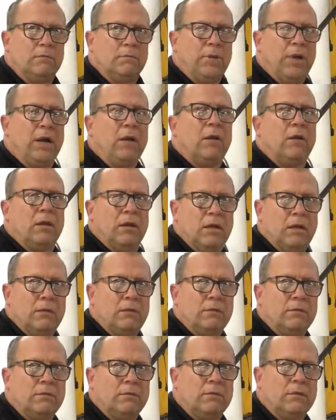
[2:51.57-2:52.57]

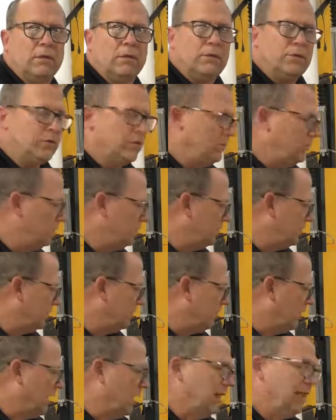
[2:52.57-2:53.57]
parallel to the
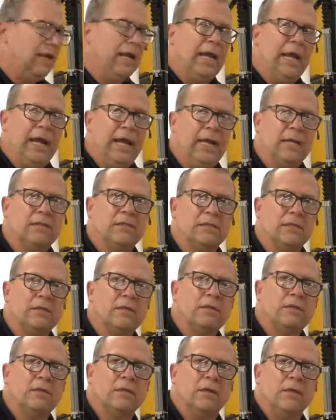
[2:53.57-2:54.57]
grinding
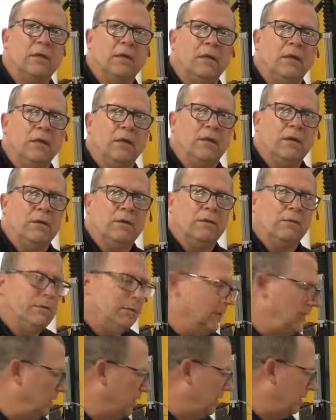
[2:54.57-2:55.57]
axis,
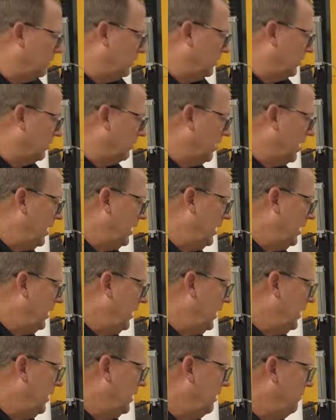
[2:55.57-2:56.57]
here the grinding
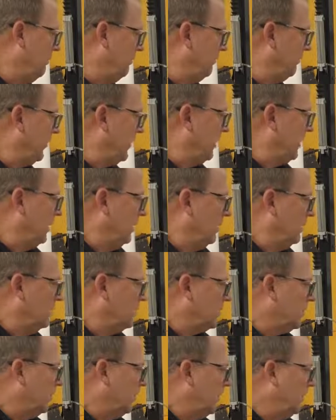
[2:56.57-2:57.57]
head,
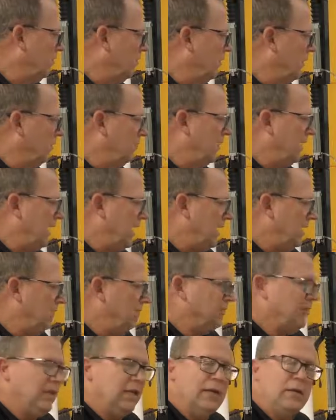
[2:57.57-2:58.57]
so that when we
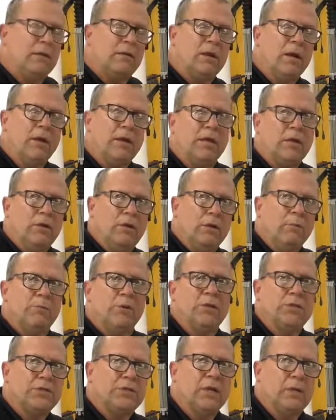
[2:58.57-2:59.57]
have the cutting unit
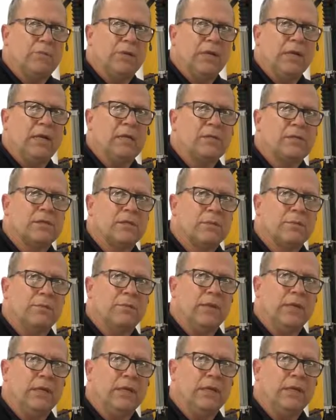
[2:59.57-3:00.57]
pushed up against
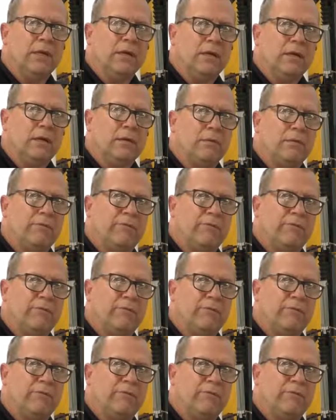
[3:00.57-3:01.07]
the